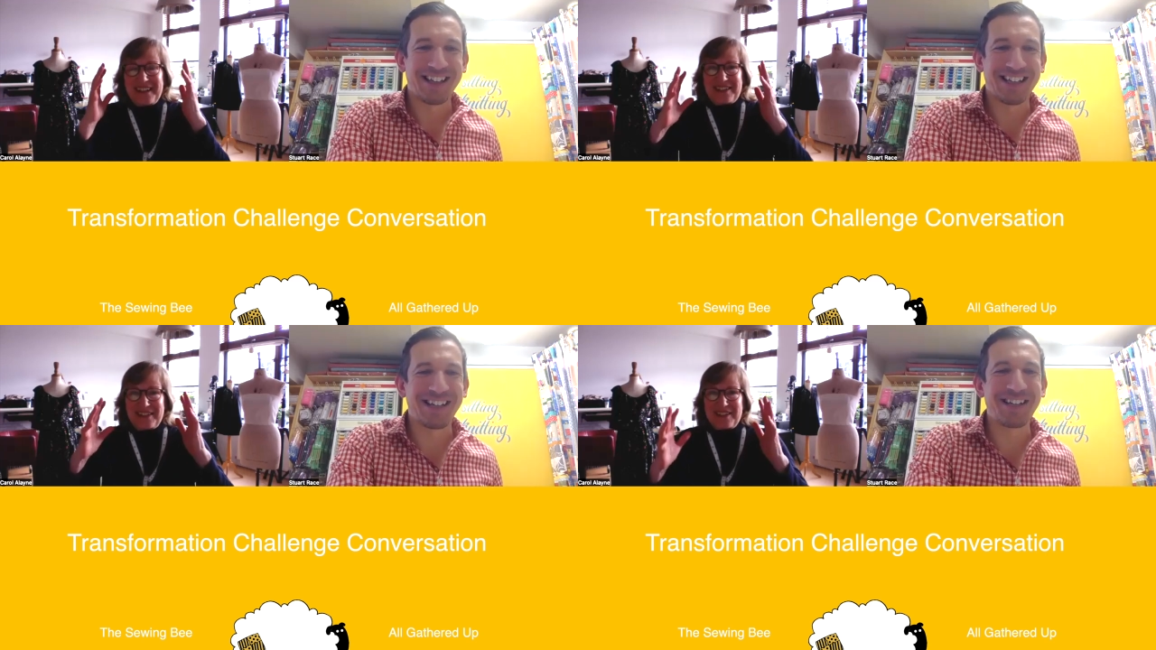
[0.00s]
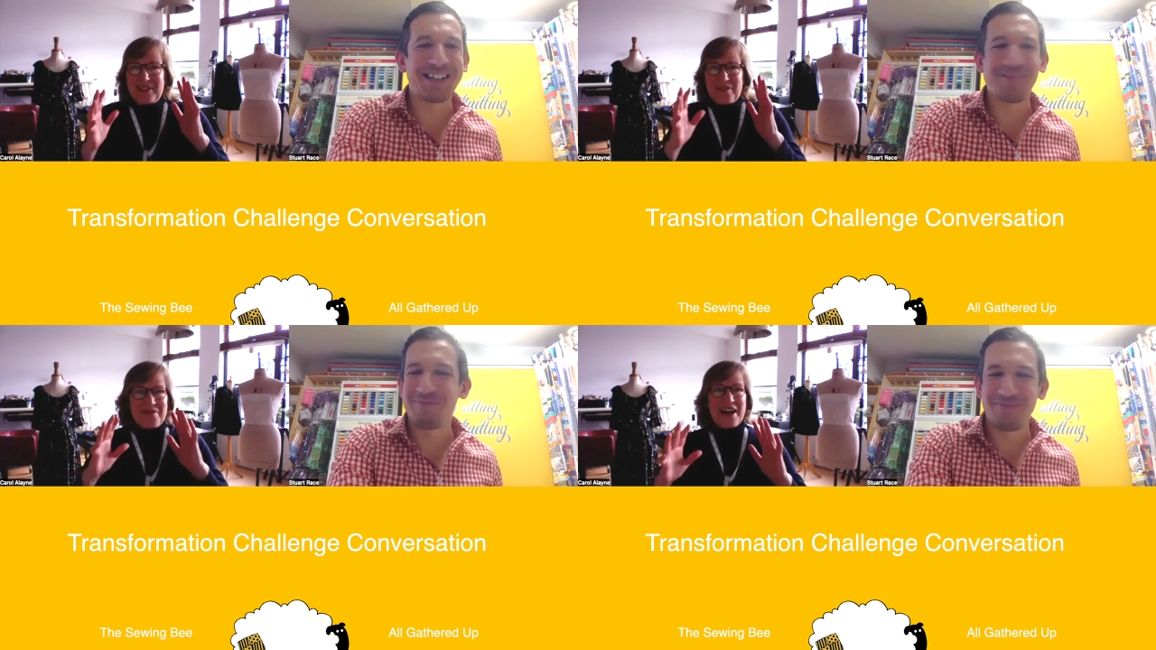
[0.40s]
Speaker 1: this is I,
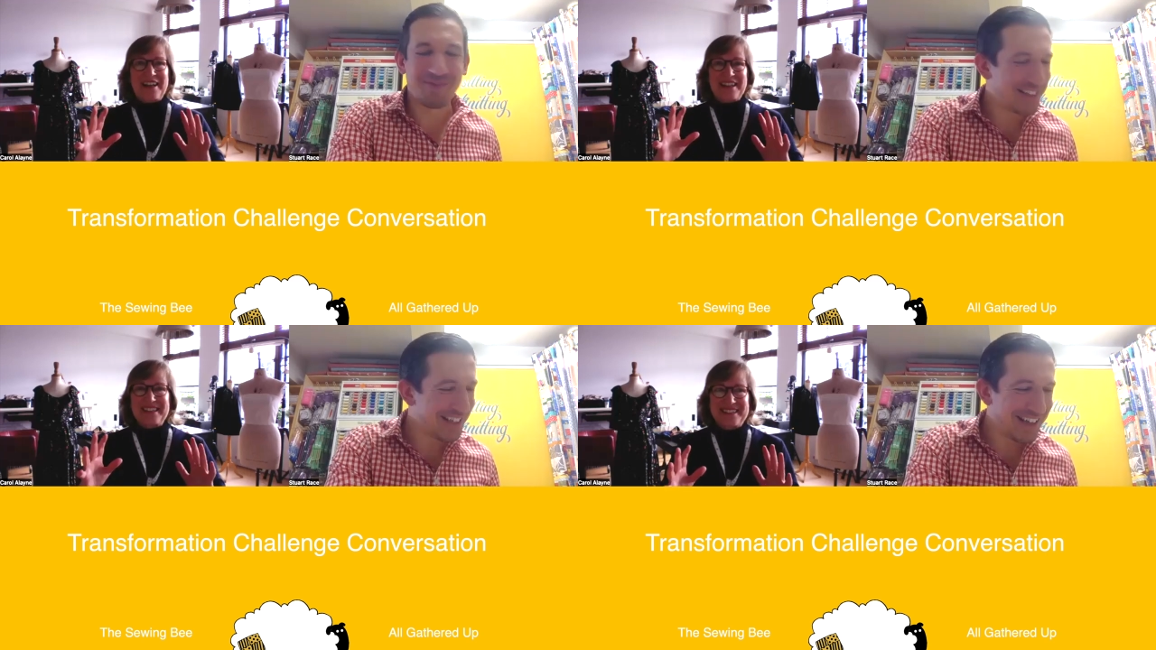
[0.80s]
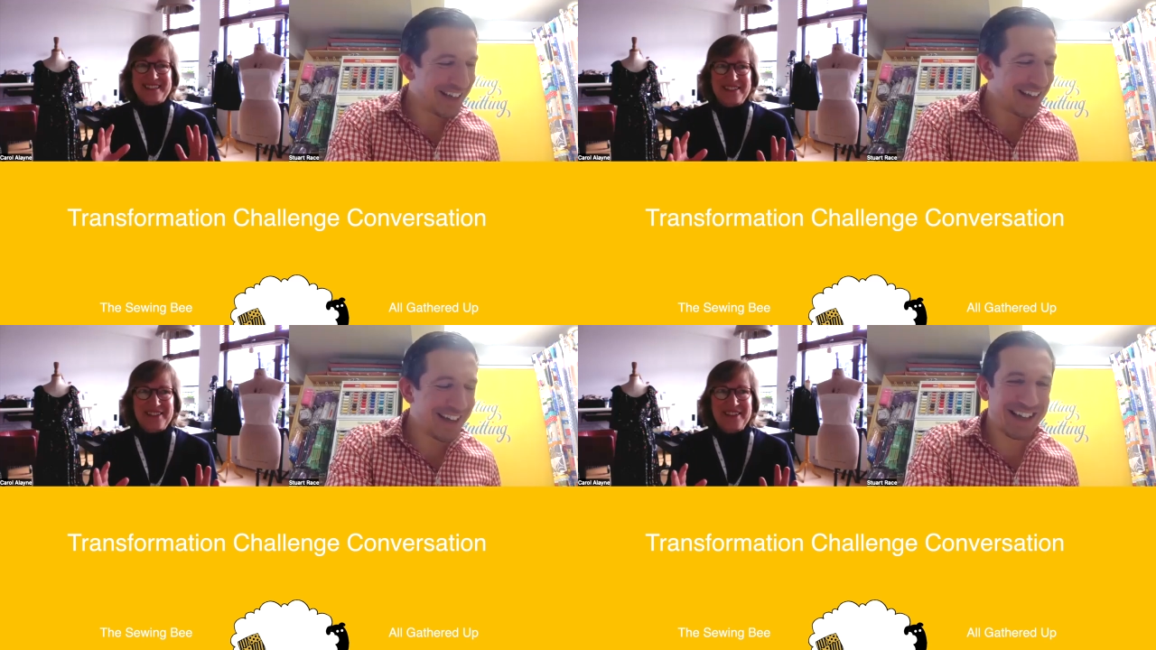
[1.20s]
so reckless
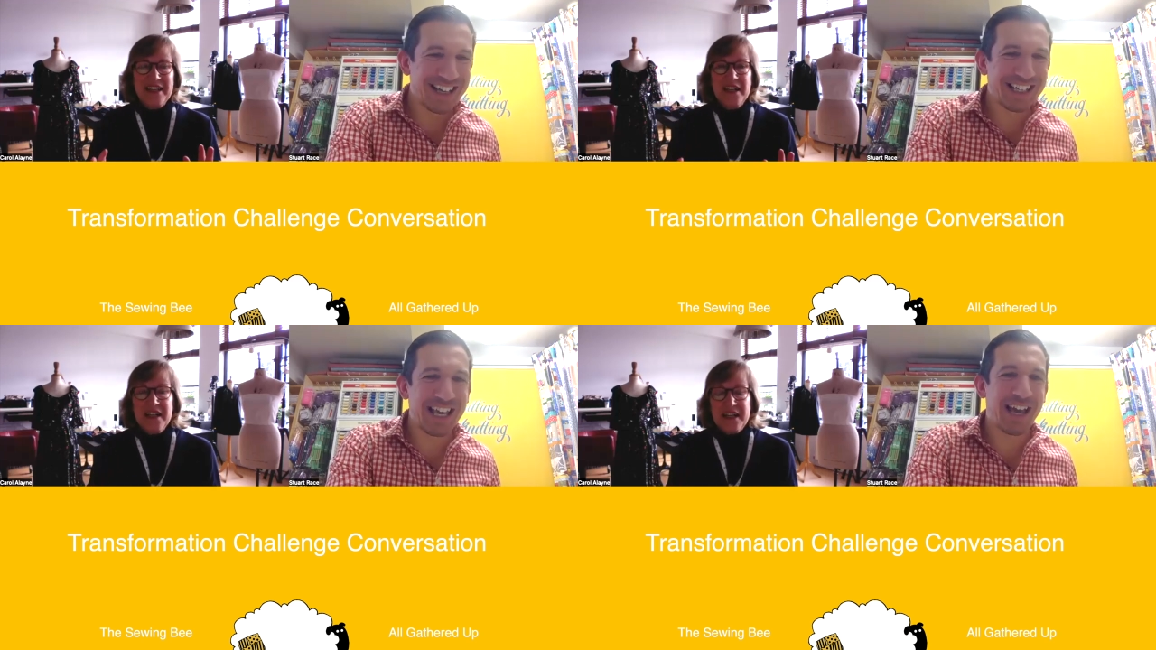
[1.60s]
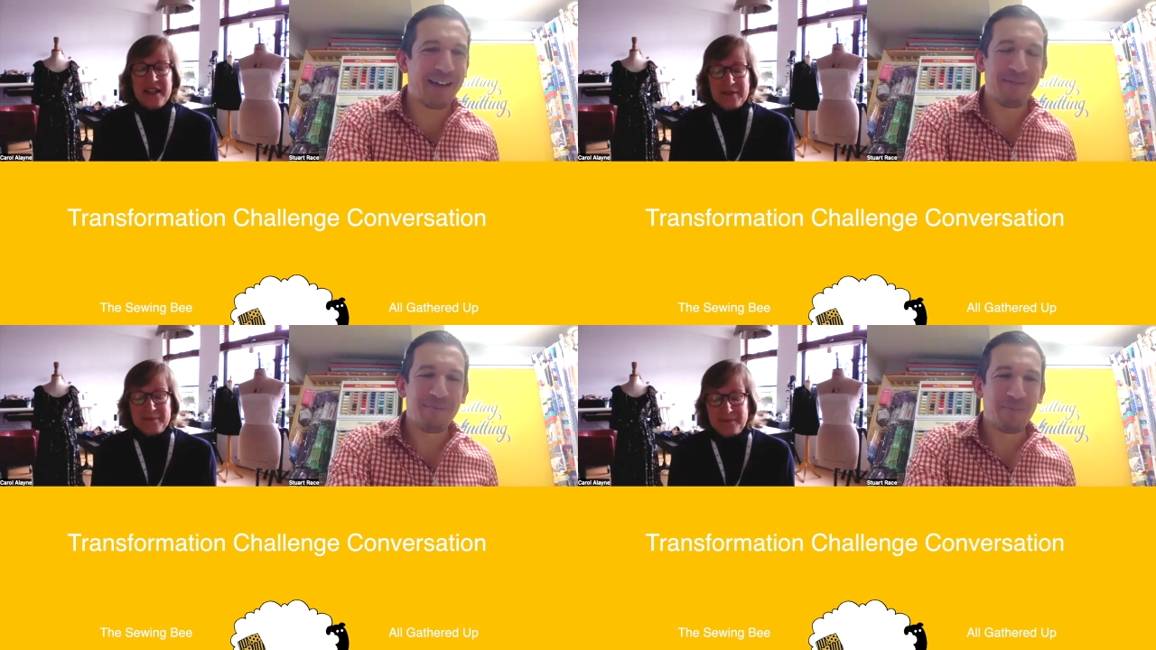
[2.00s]
you know yeah um,